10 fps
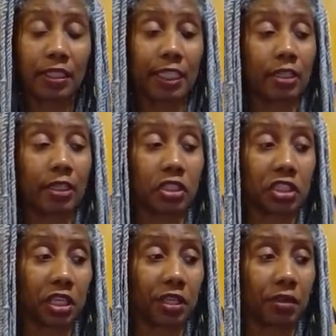Get a
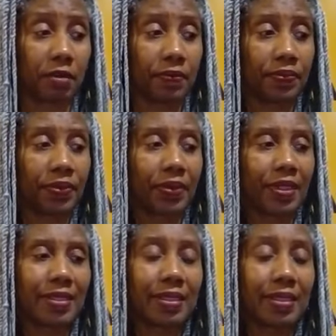chair,
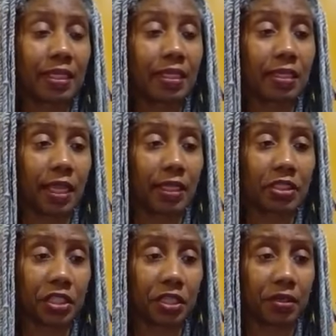sit in that
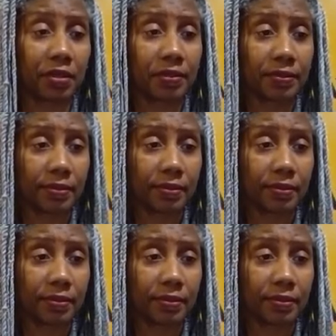chair,